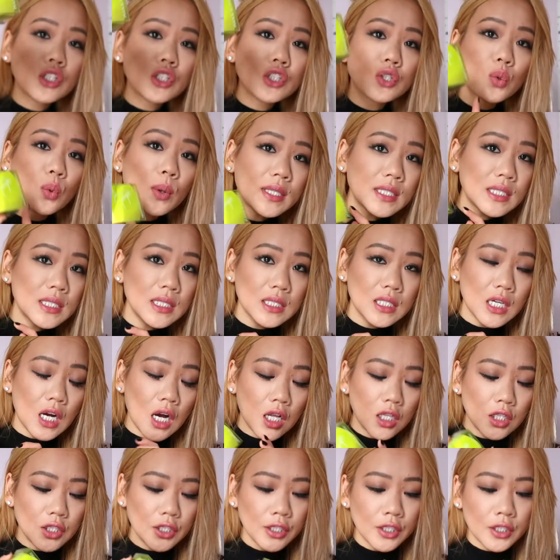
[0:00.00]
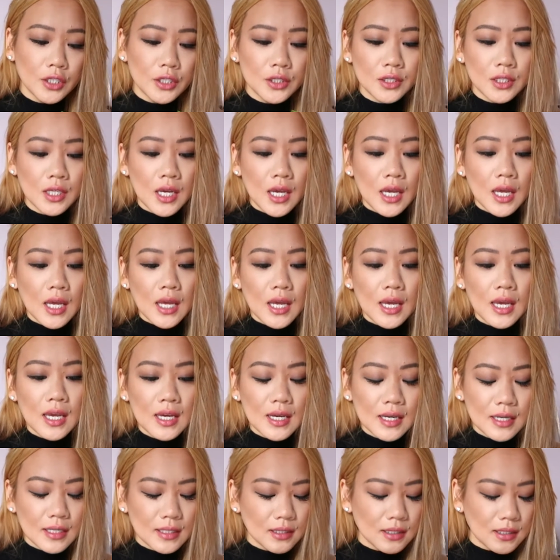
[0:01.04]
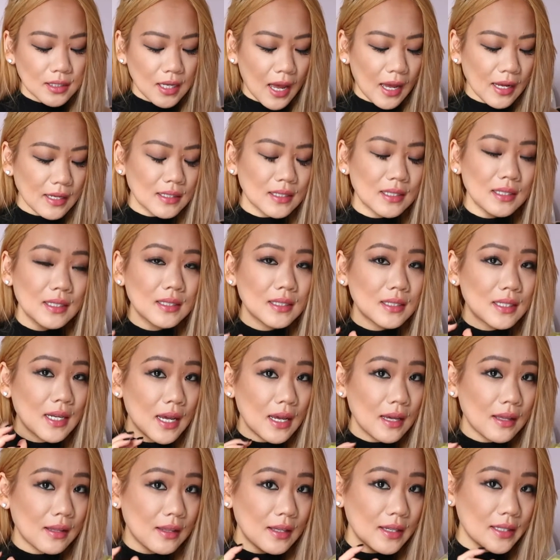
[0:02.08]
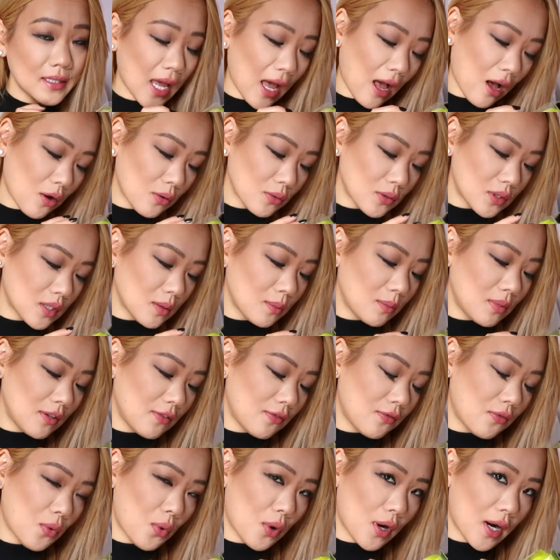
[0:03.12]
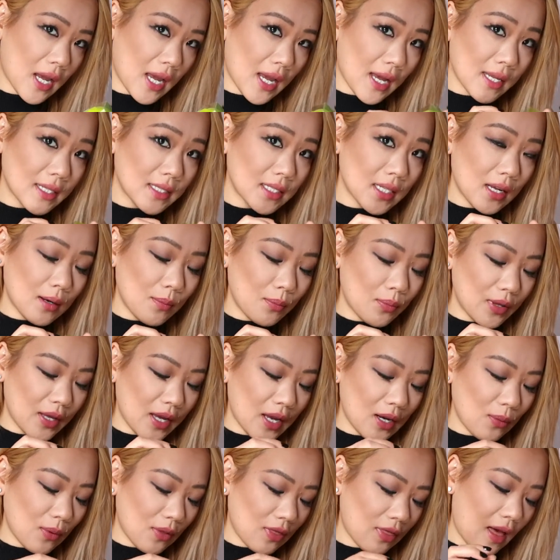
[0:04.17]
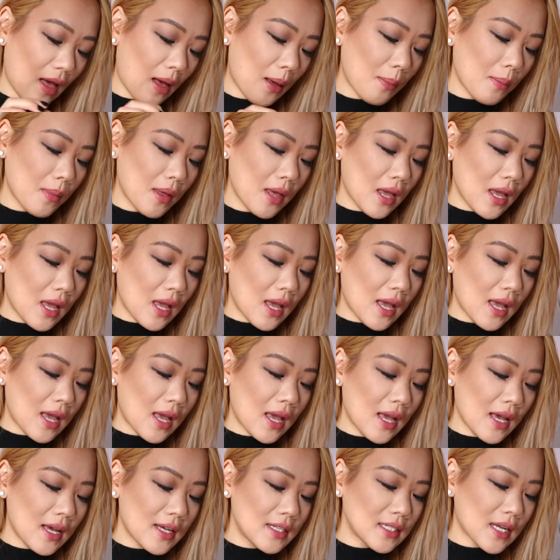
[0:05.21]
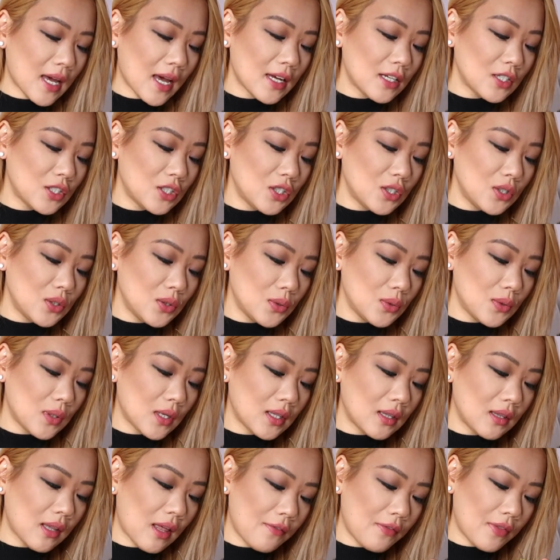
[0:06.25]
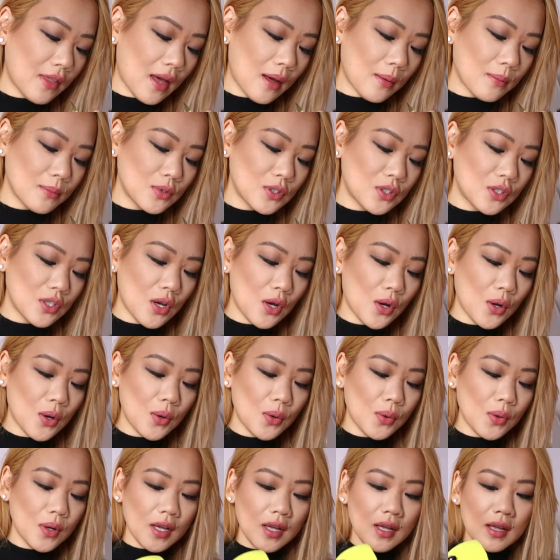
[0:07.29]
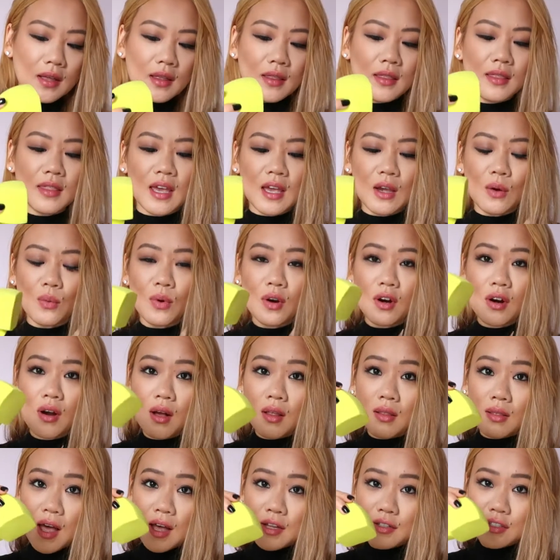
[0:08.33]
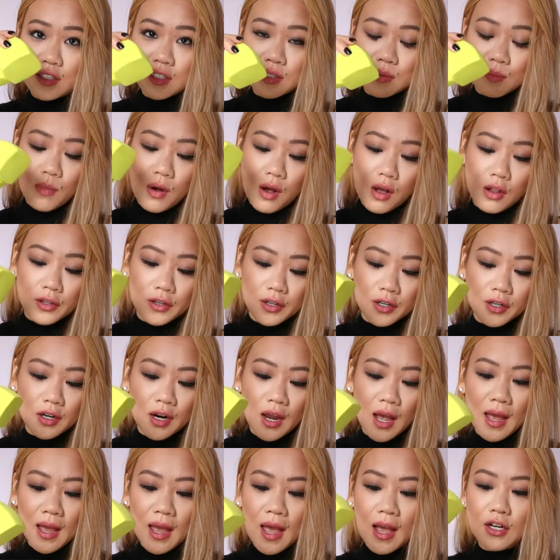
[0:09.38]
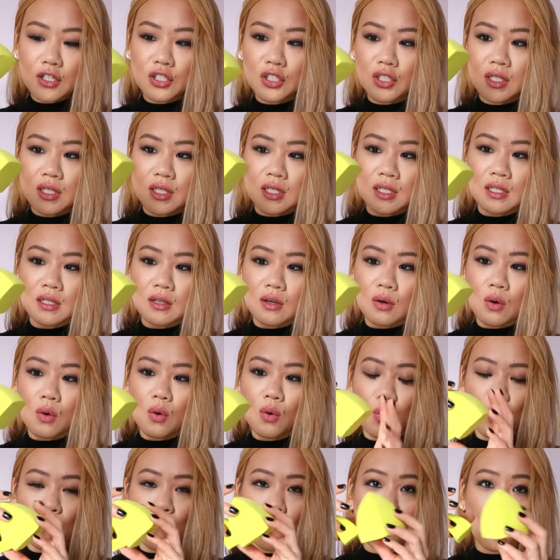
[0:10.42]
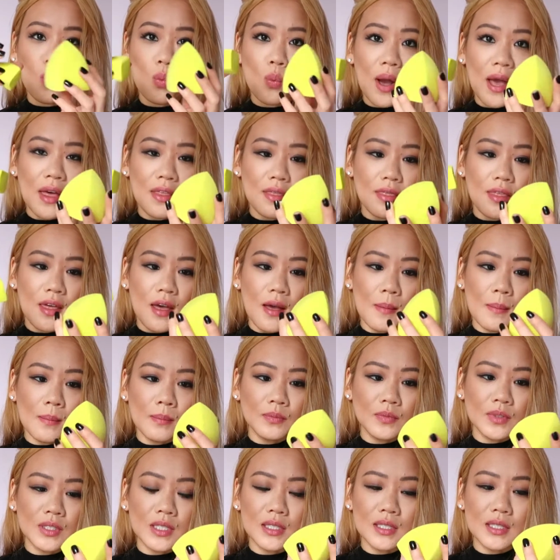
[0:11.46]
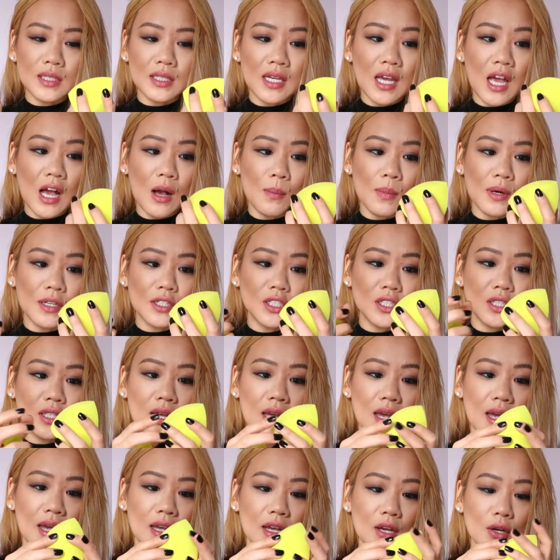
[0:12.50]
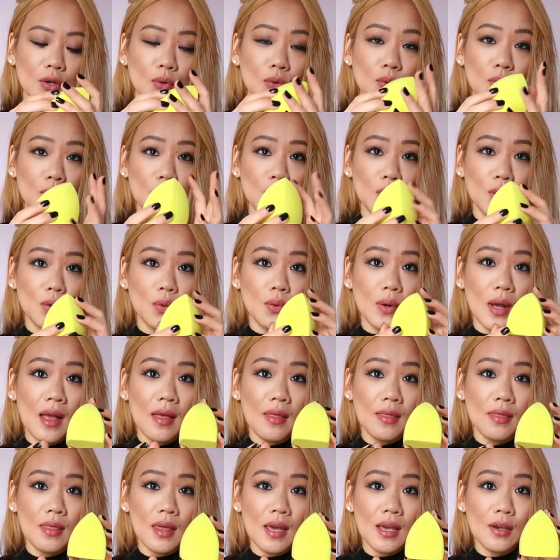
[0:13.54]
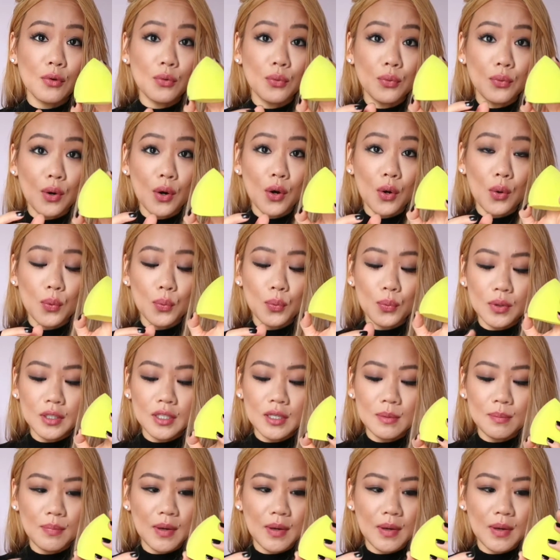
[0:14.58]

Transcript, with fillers: $20 and I did take these out beforehand and played with them and I do love them. So they were a lot smaller. I actually wet them to see how much they grew and they grow really